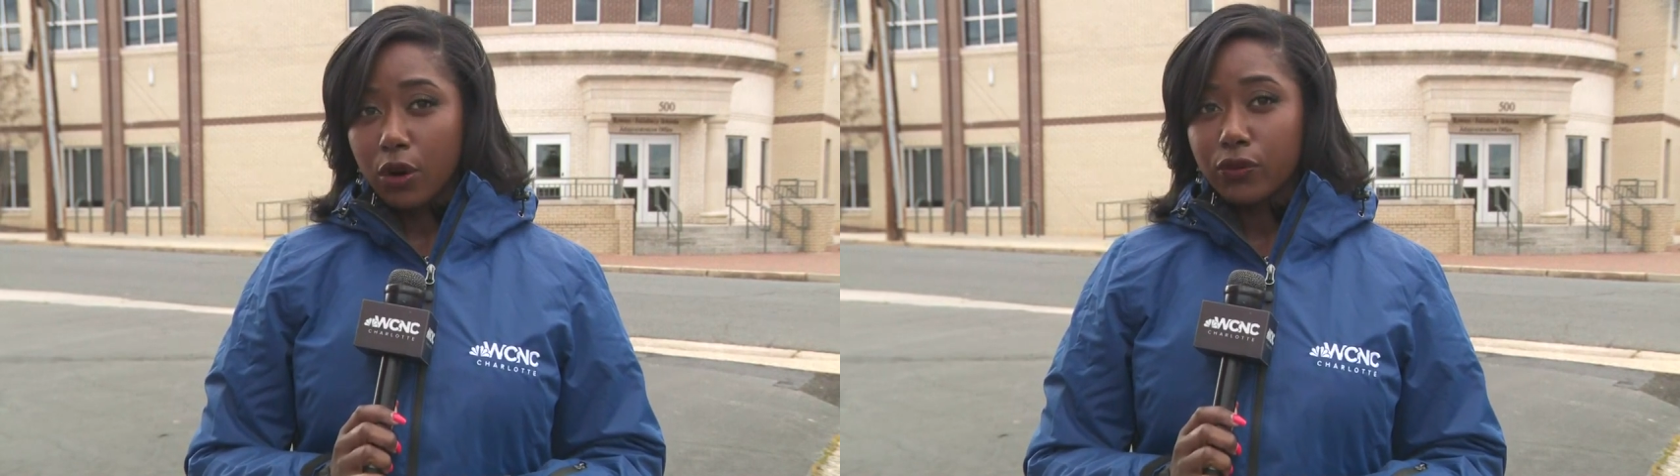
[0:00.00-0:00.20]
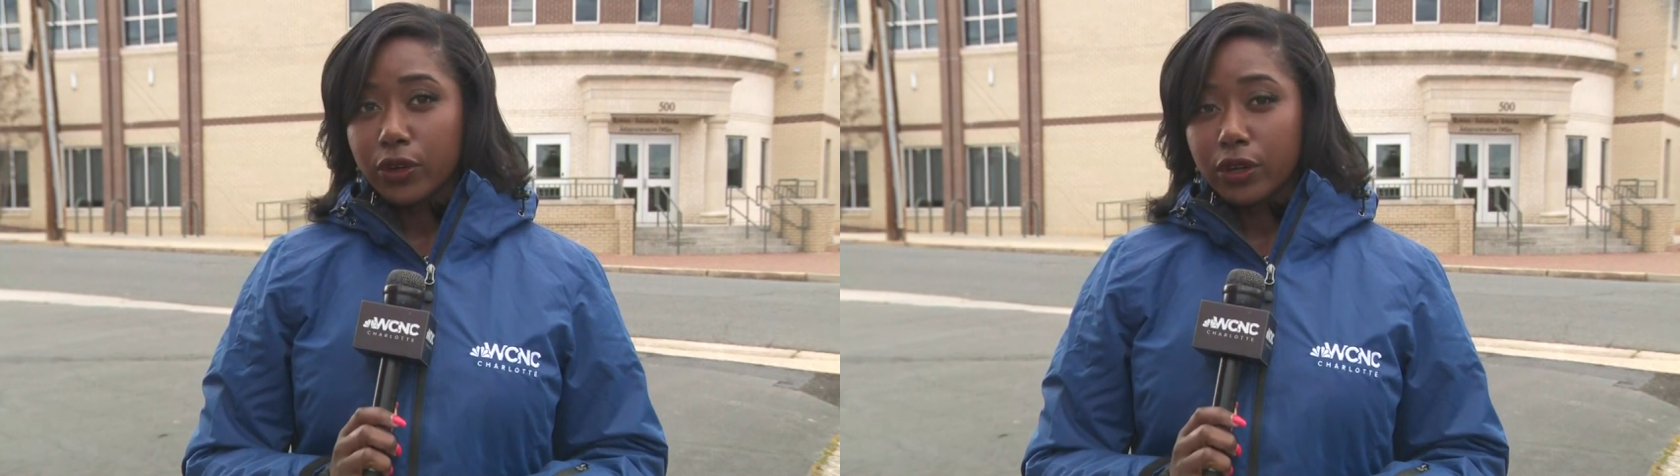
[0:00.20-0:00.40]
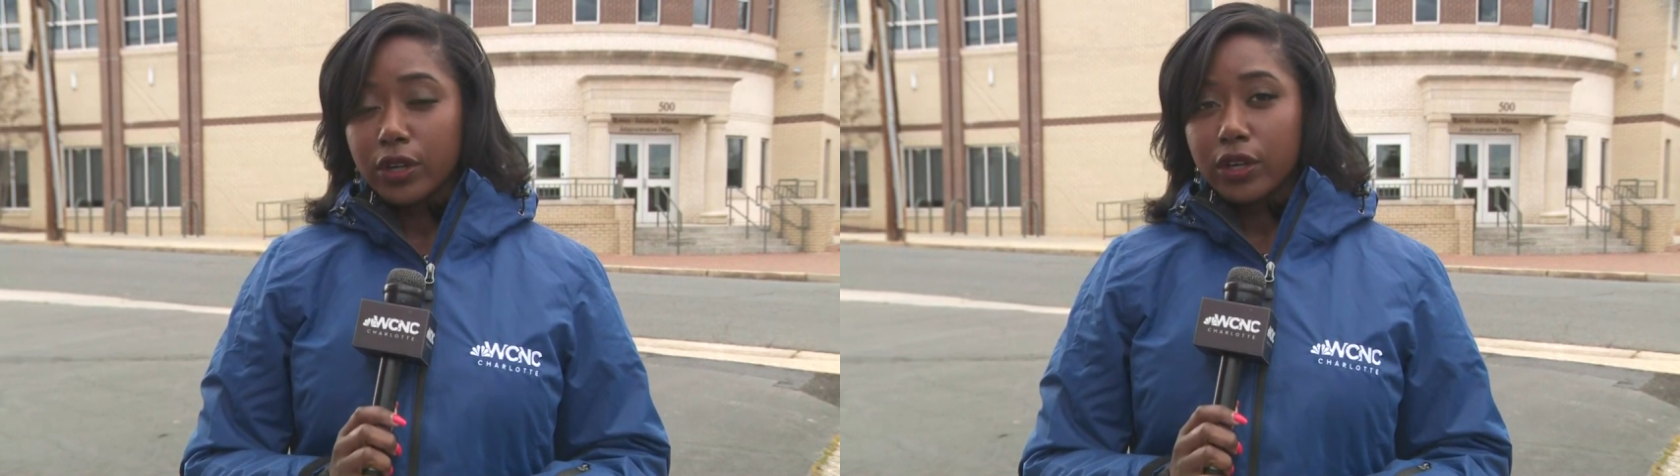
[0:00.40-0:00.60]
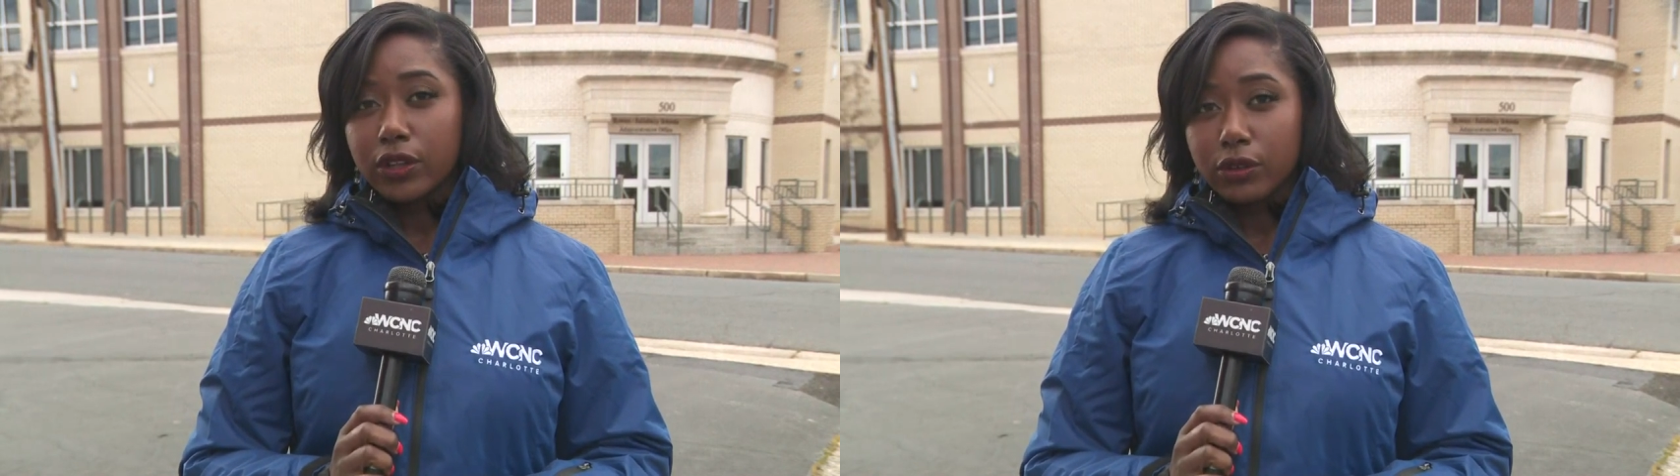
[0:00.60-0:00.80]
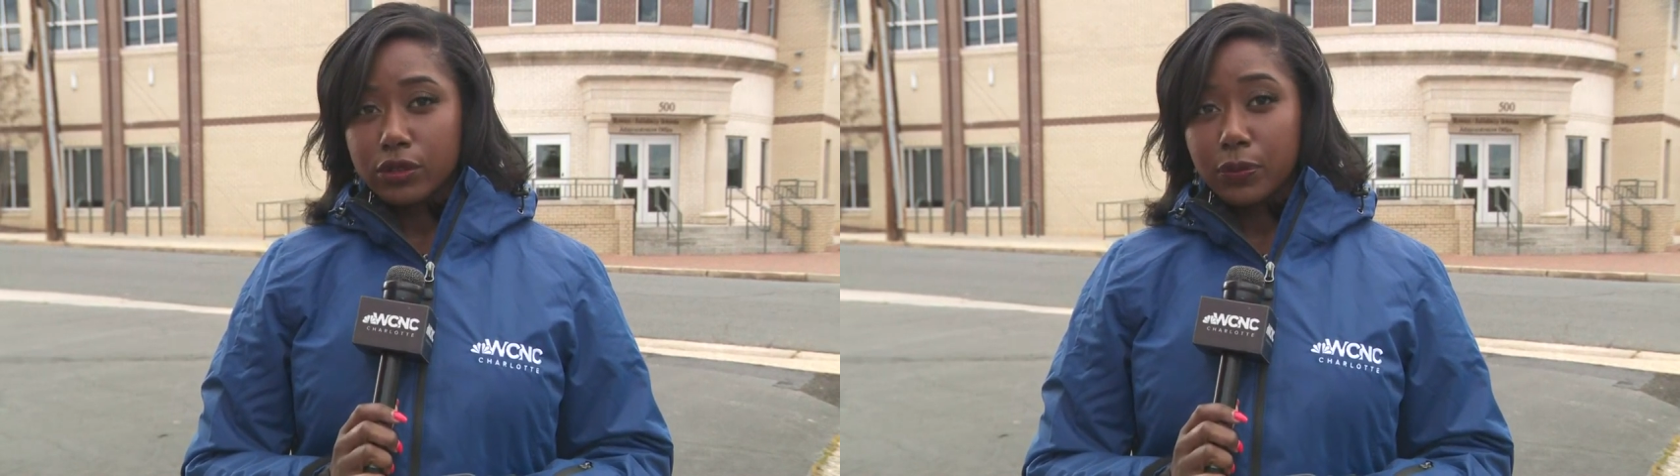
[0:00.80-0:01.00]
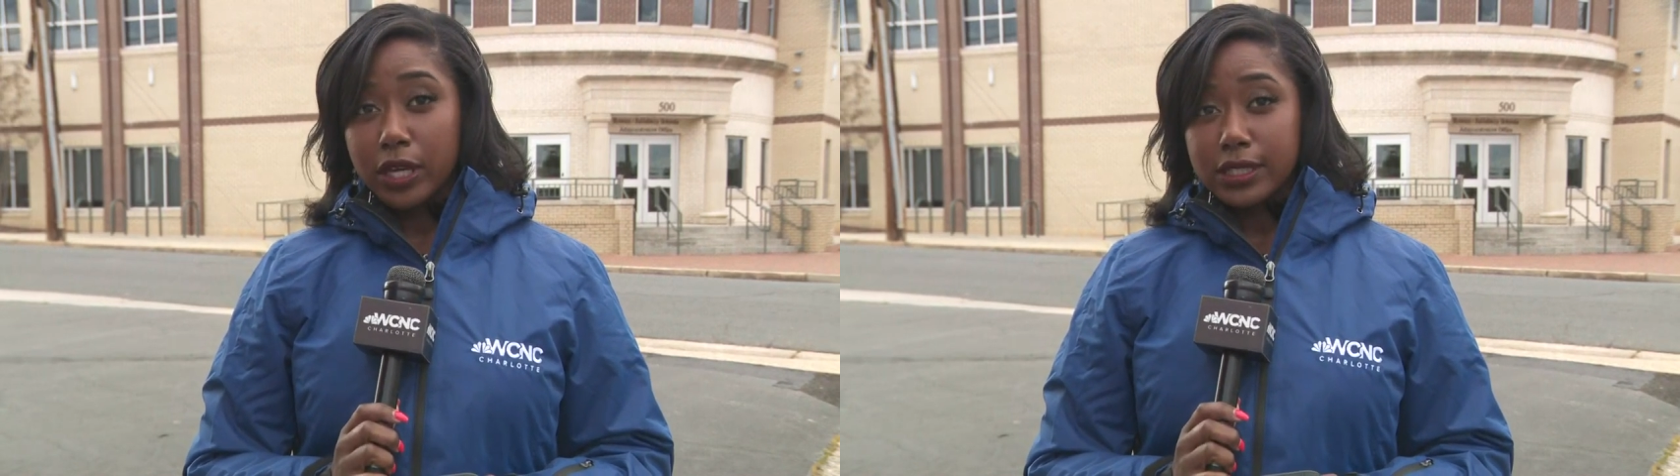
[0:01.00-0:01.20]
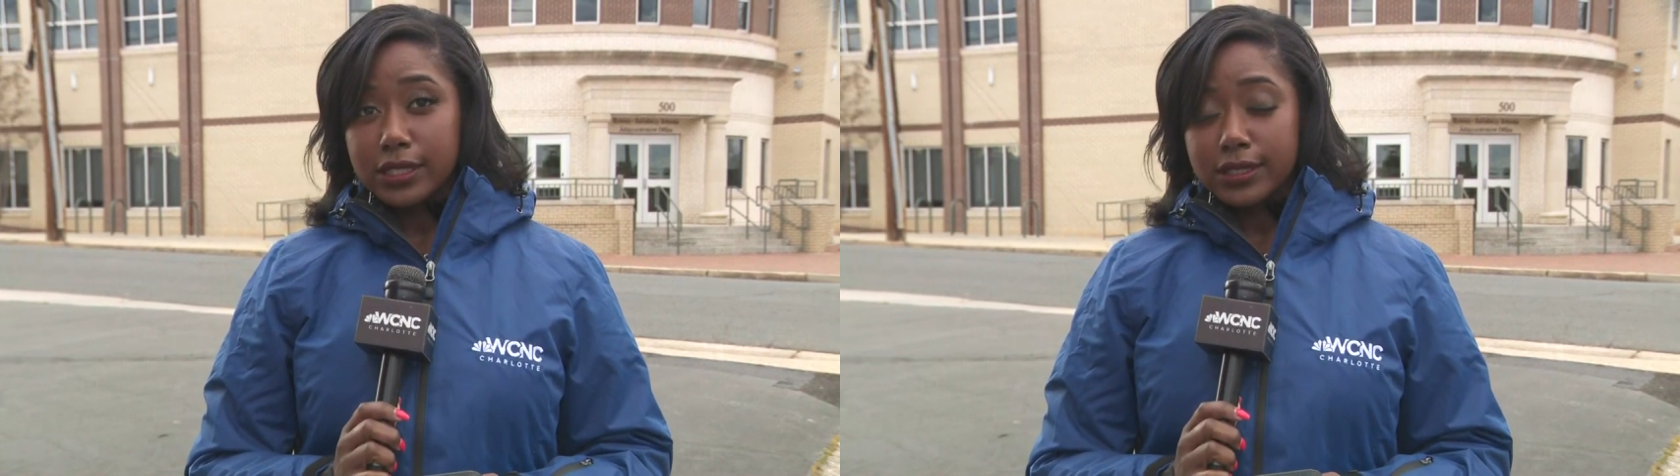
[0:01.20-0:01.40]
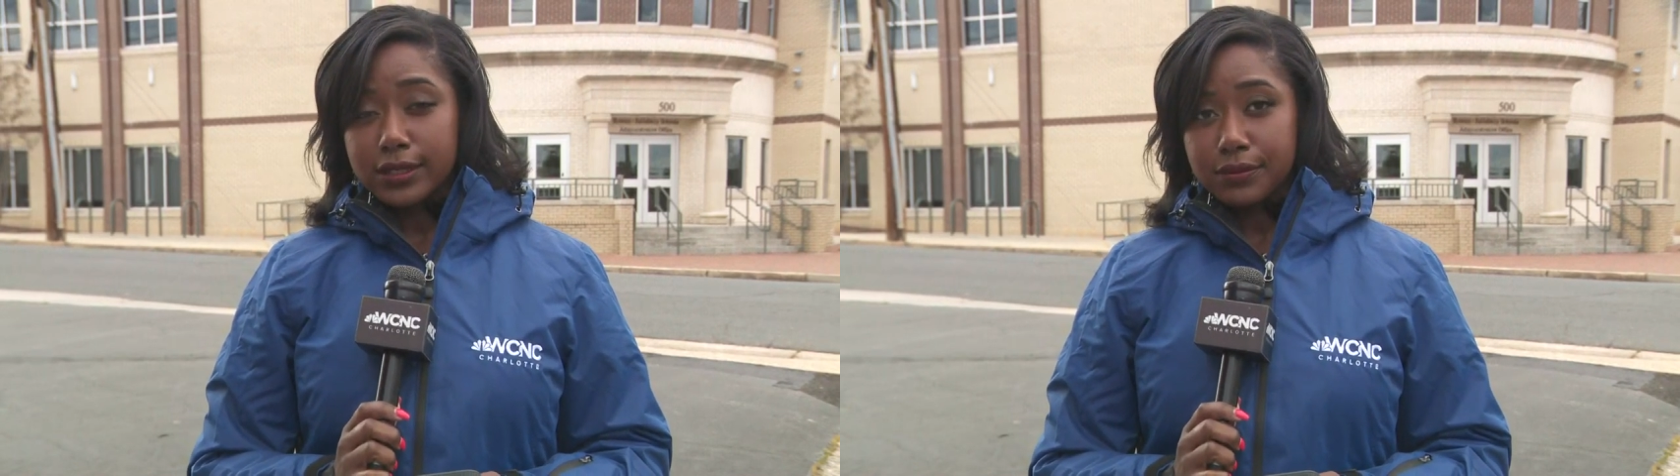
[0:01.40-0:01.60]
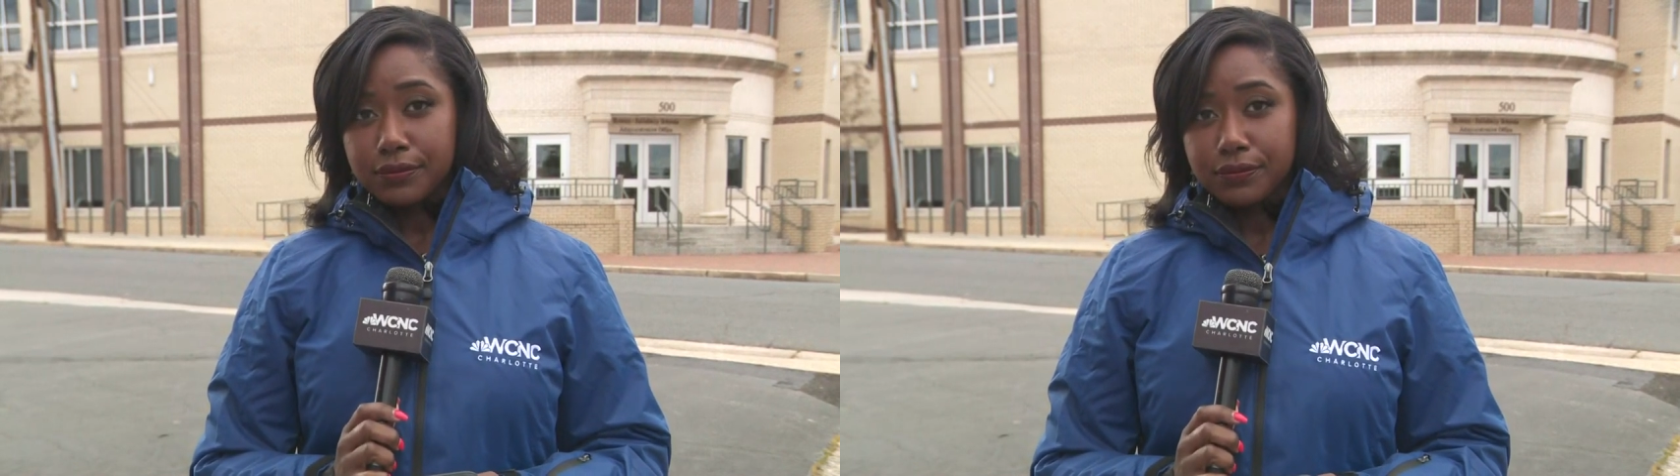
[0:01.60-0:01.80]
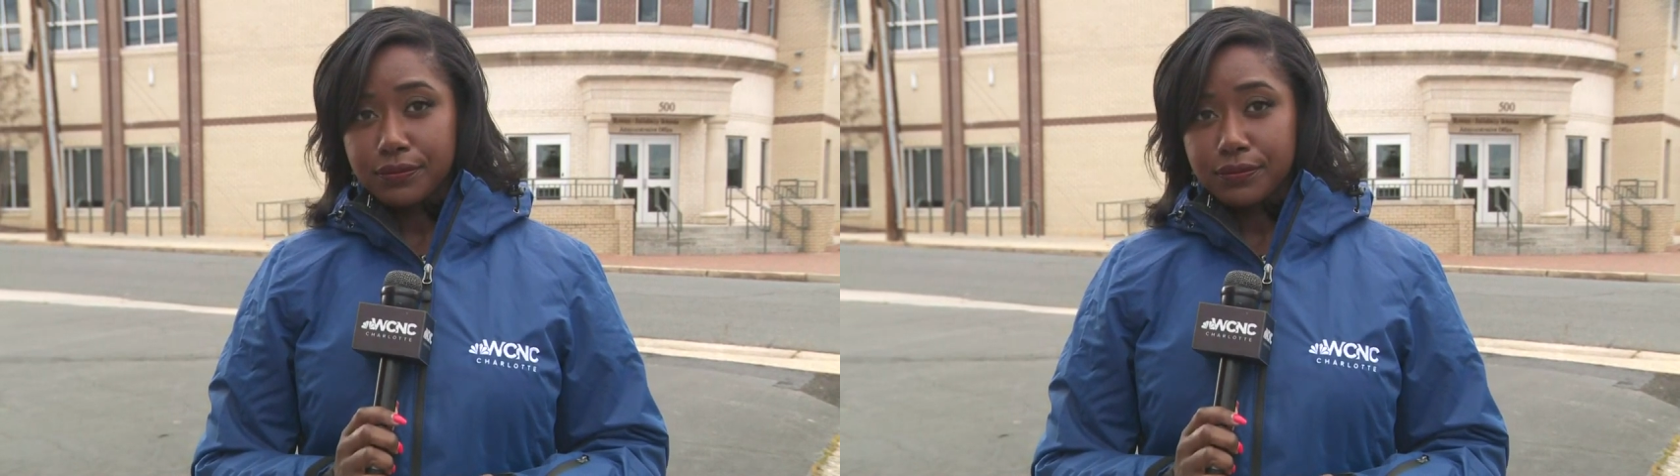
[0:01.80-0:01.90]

over those buses